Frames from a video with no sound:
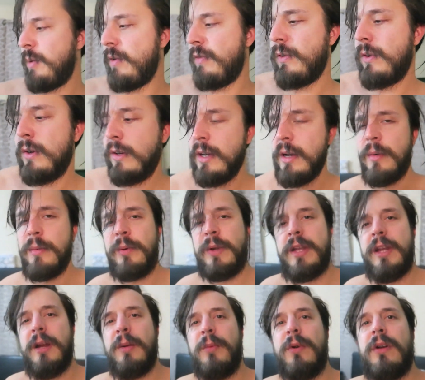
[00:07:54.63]
Haven't hung out with
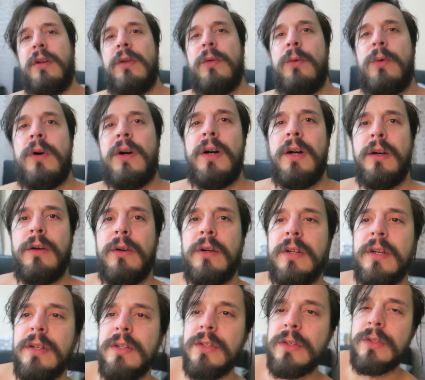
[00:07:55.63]
Cameron in a while
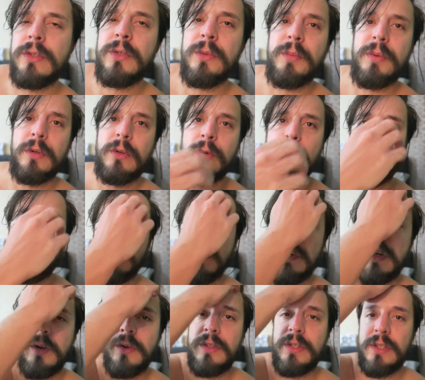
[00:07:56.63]
because of the stupid
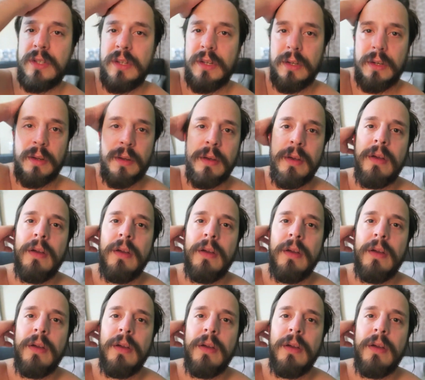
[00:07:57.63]
coronavirus thing.